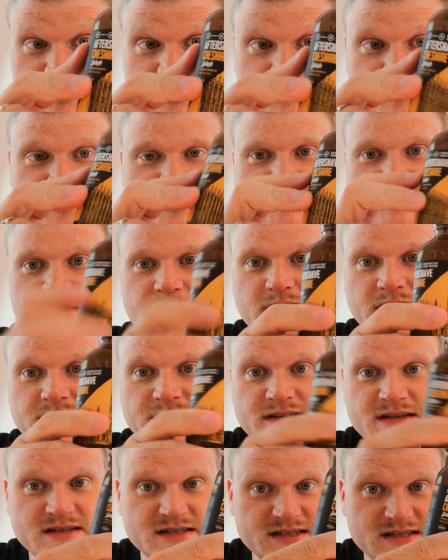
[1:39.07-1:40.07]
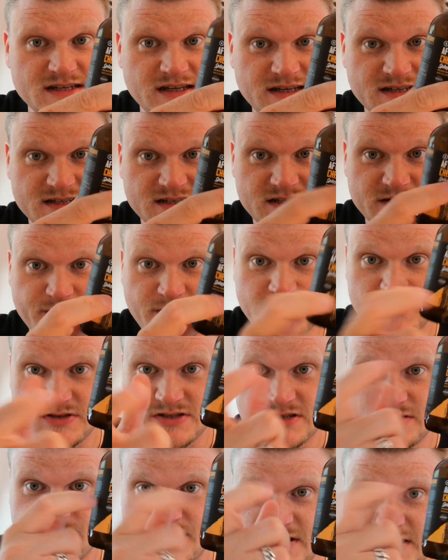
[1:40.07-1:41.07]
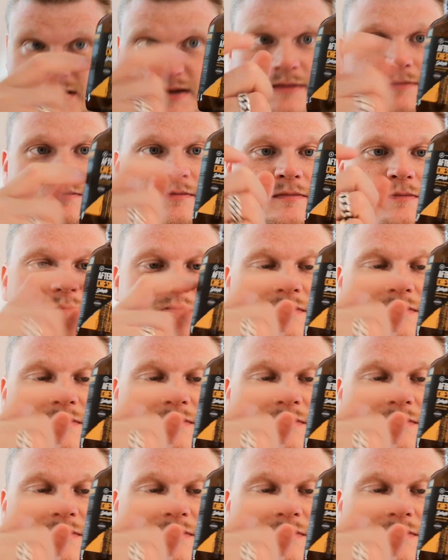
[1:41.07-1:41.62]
been opened yet. And this is supposed to be